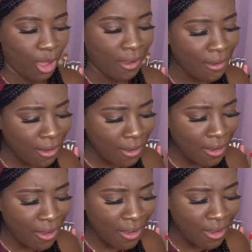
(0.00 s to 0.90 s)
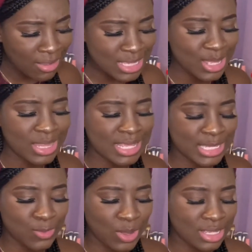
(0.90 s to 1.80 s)
Oh, so this
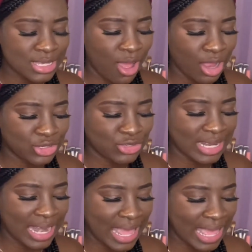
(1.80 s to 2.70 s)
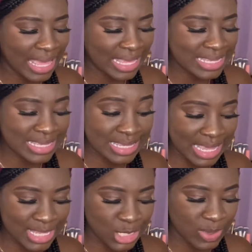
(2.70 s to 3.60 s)
was on July
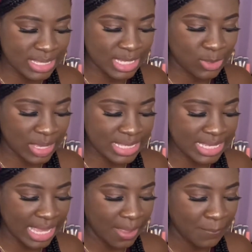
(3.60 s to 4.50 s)
6, 2020,